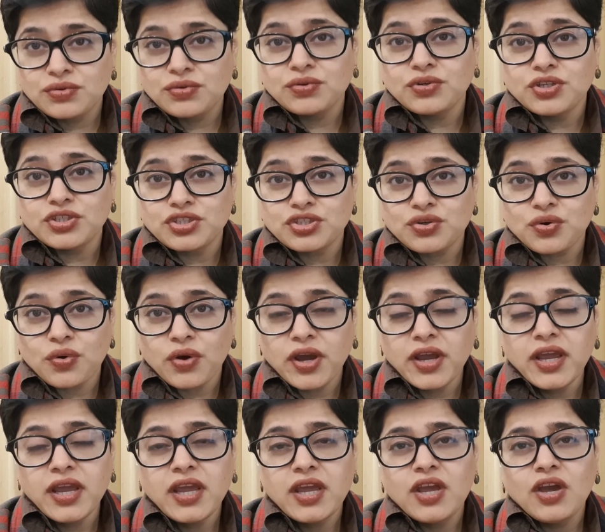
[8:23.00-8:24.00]

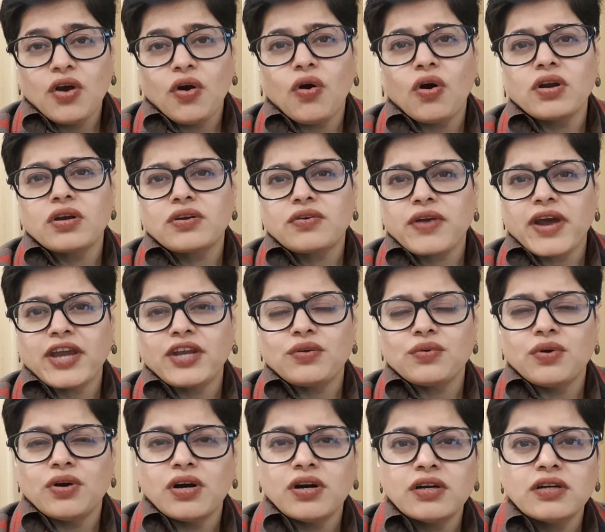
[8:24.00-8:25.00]
destroy or try to
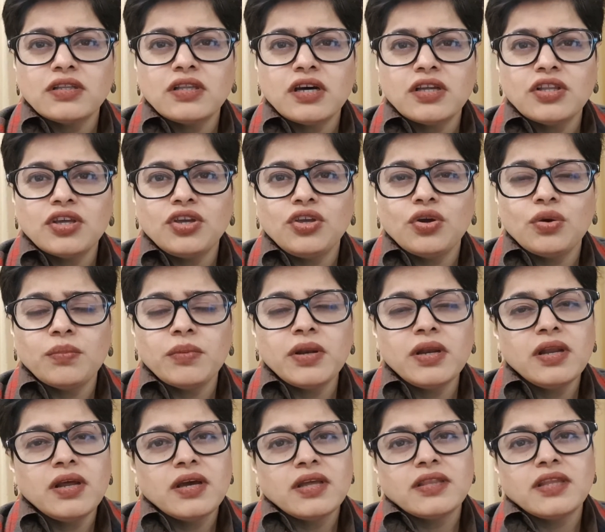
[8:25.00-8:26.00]
hurt the other
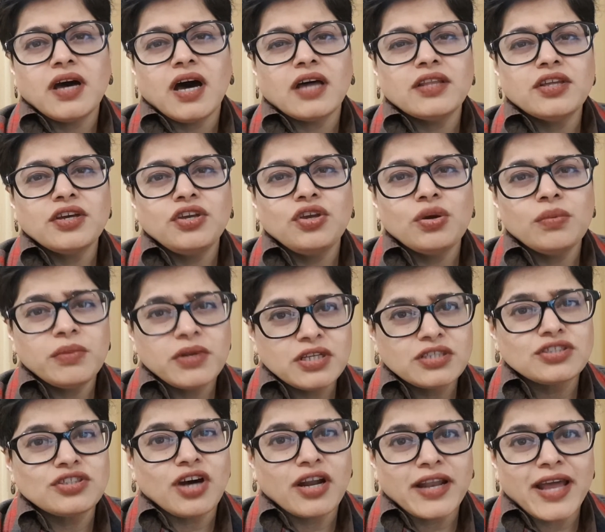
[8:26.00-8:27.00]
human is
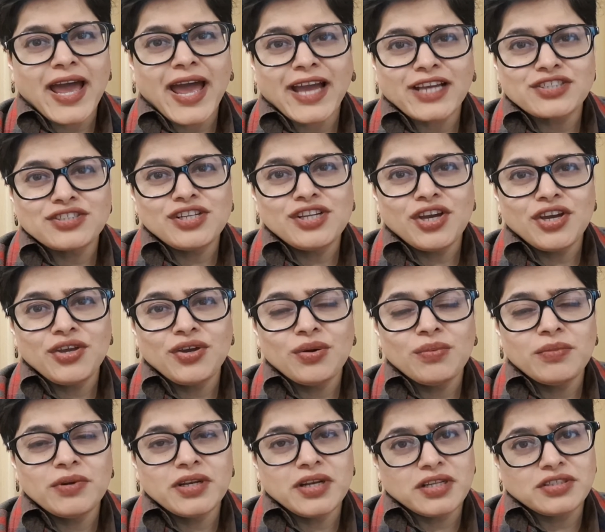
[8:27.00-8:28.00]
not actually a
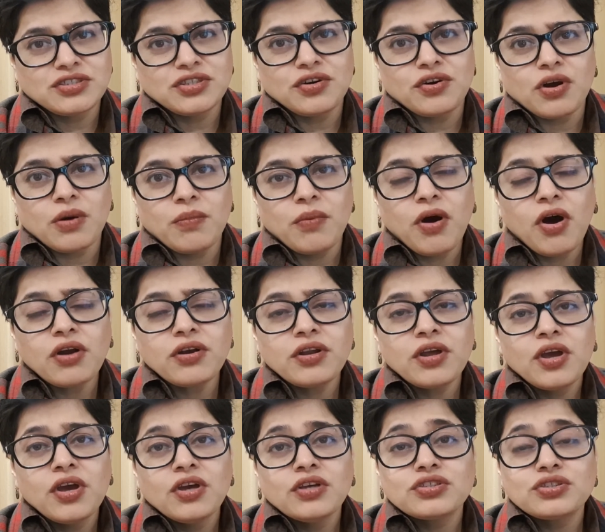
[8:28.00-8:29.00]
human, it's a robot.
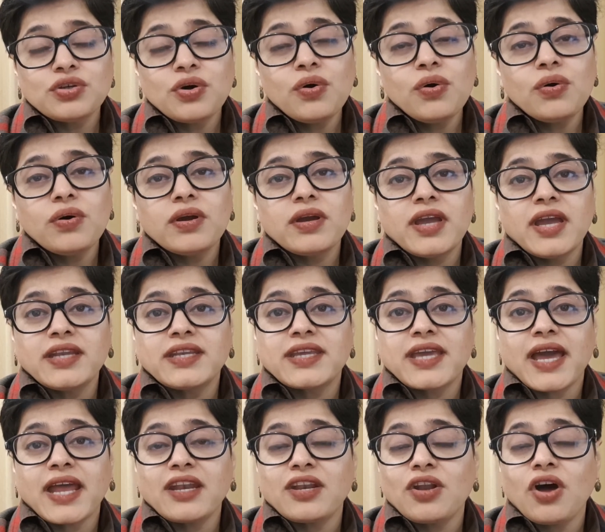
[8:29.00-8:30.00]
So it
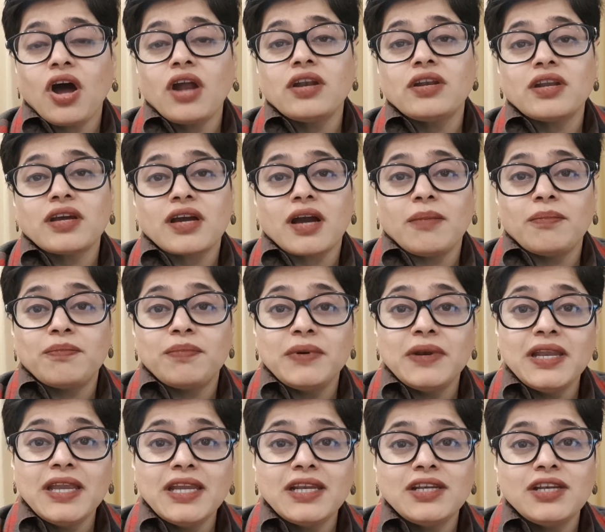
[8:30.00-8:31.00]
cannot
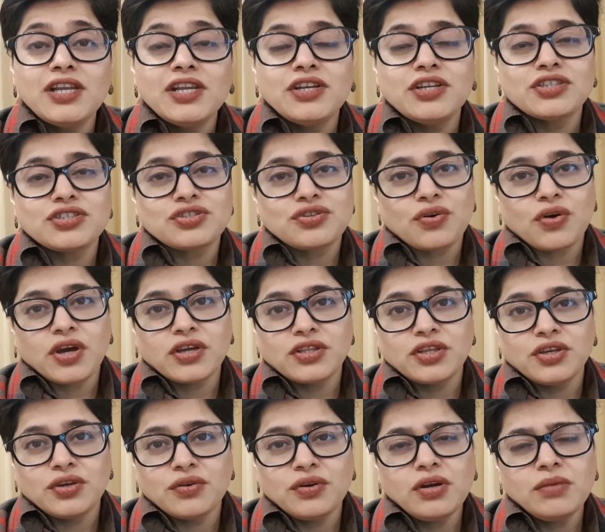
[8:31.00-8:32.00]
completely destroy the
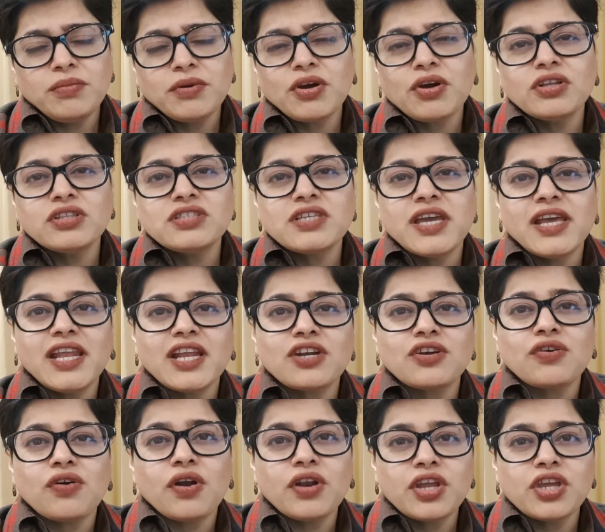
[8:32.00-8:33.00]
unit because it's an
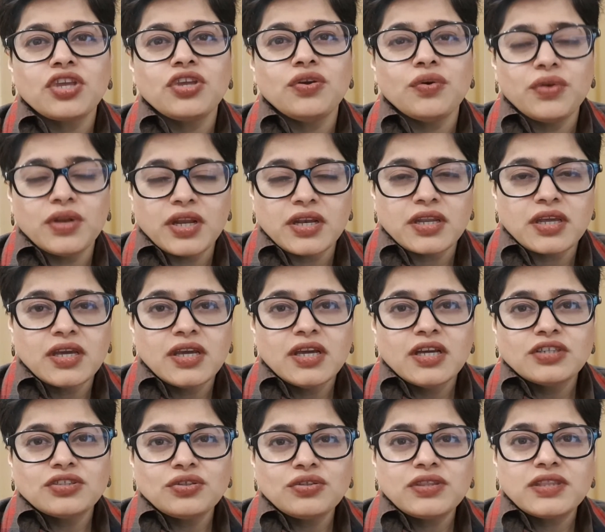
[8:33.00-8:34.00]
electronic unit.
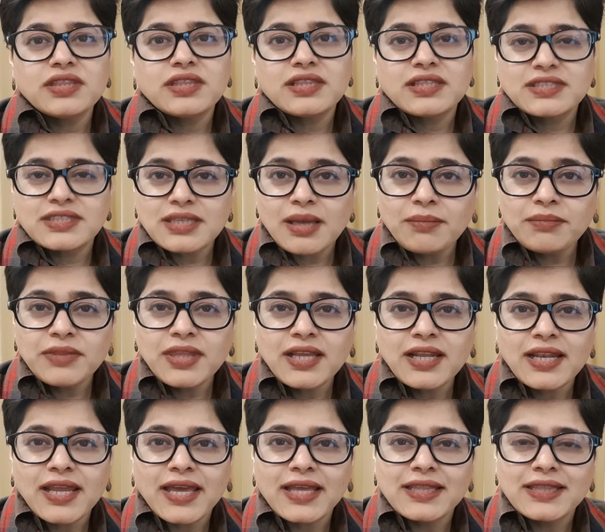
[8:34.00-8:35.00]
So something
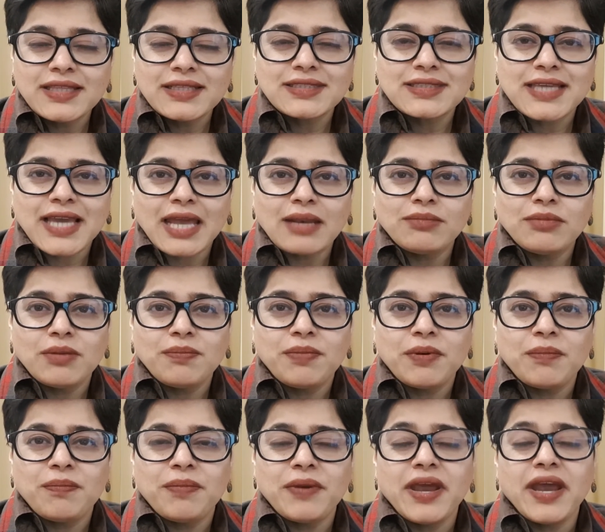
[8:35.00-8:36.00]
like this can be
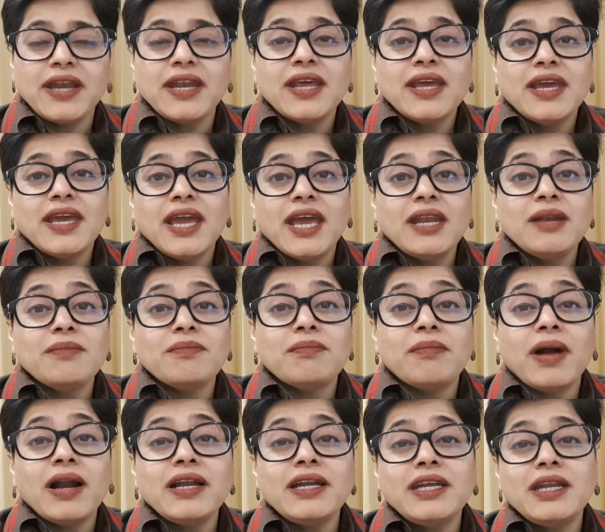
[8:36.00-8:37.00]
prepared in
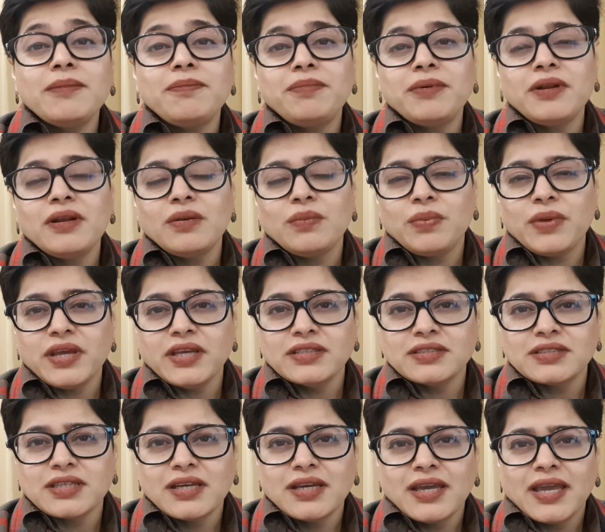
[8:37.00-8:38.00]
multiple
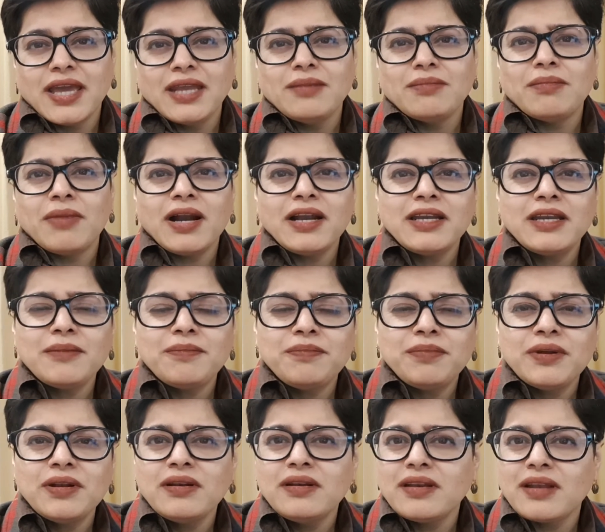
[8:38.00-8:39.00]
ways, in
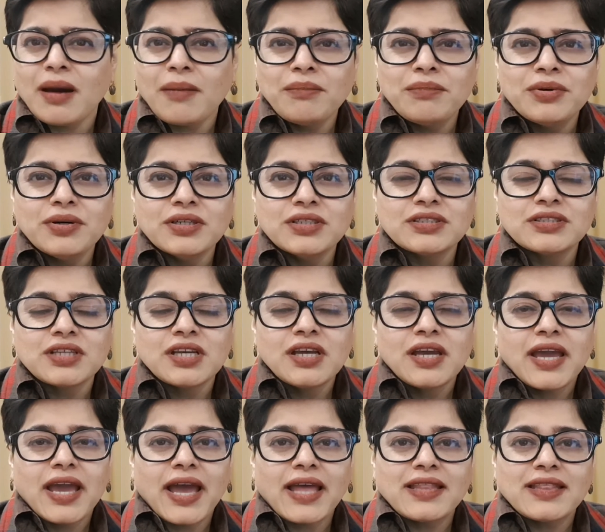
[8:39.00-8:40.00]
multiple numbers.
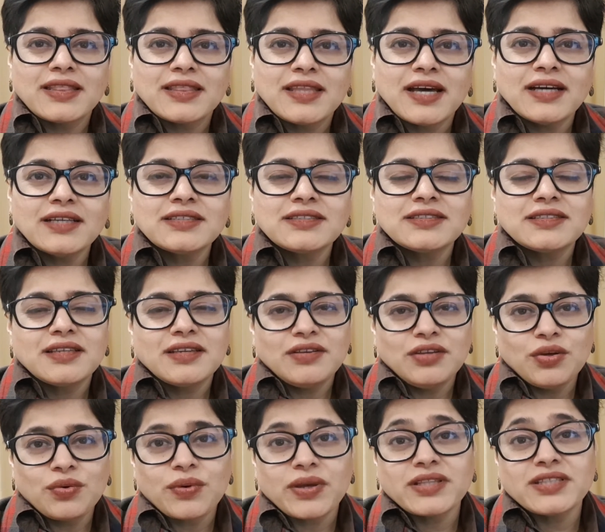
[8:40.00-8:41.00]
And thus,
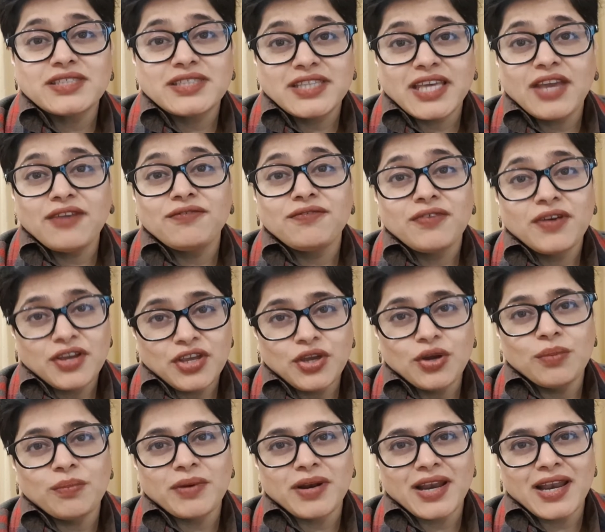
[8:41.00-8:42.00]
you can save
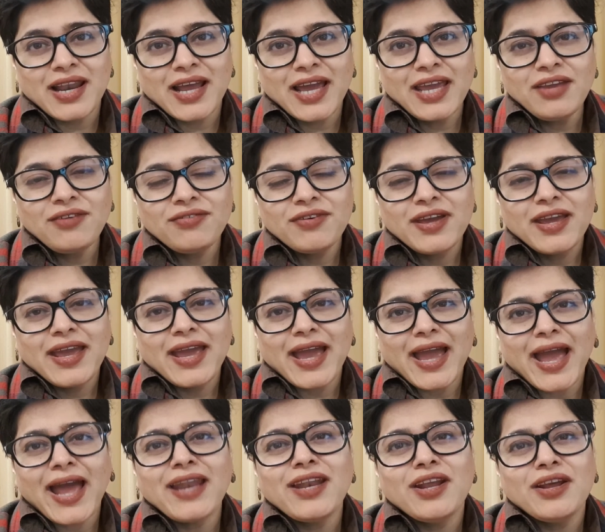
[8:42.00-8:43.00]
human life
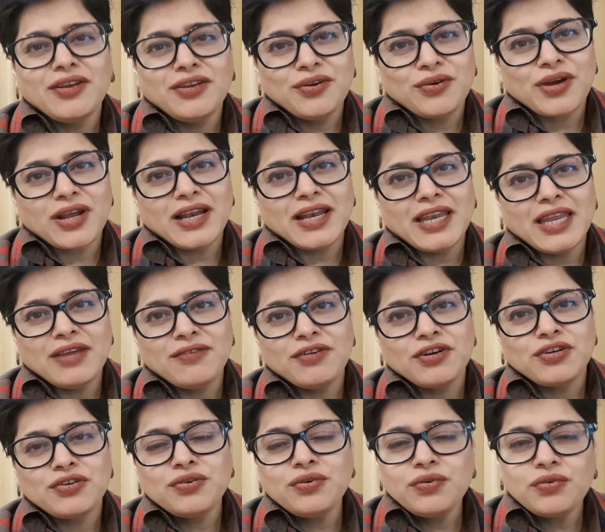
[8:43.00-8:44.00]
and you can leave
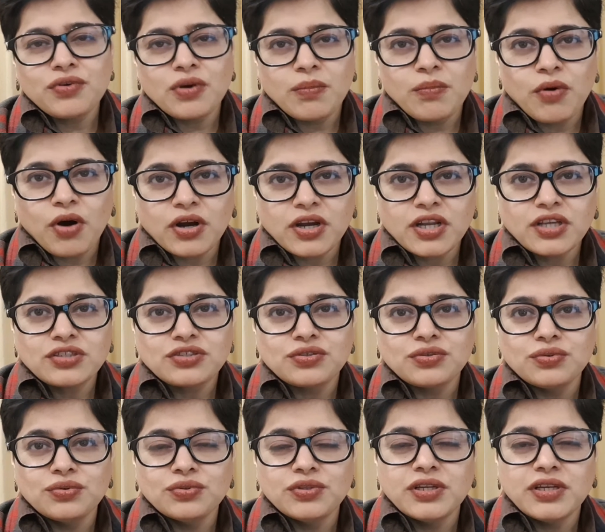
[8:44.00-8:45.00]
it to robotics to
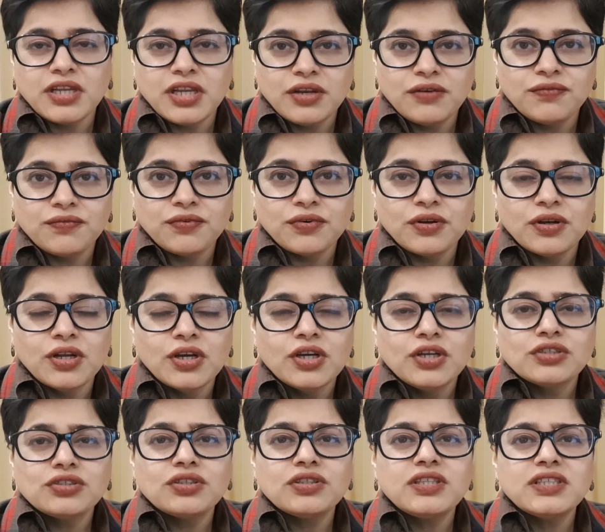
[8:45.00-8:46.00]
do the needful.
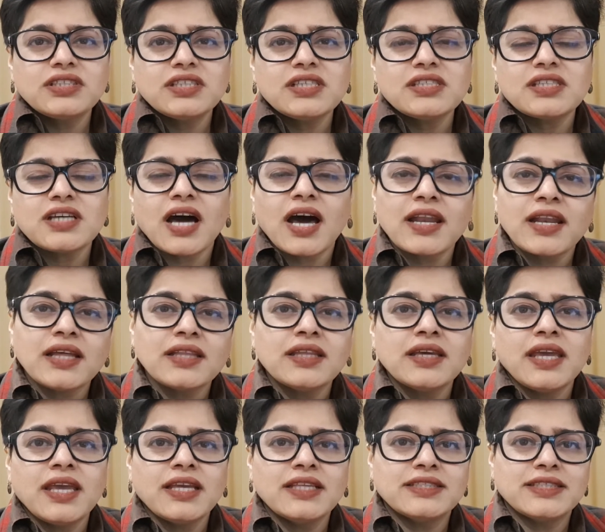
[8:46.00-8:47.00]
So this is another
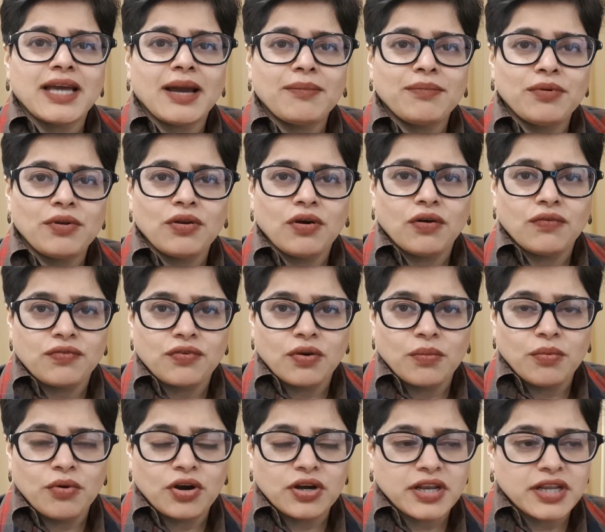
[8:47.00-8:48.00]
example of
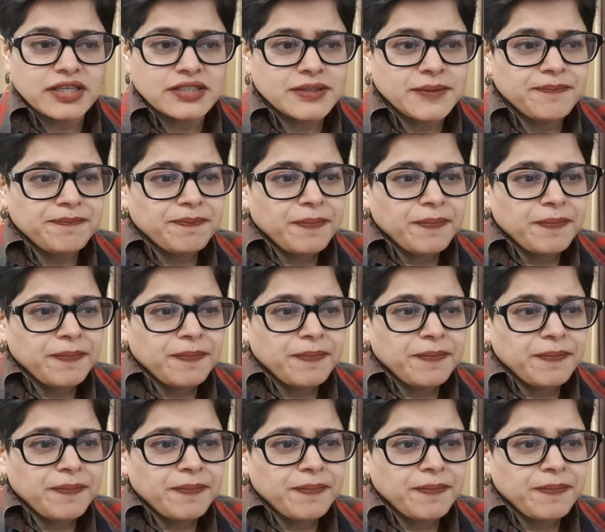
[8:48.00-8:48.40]
robotics.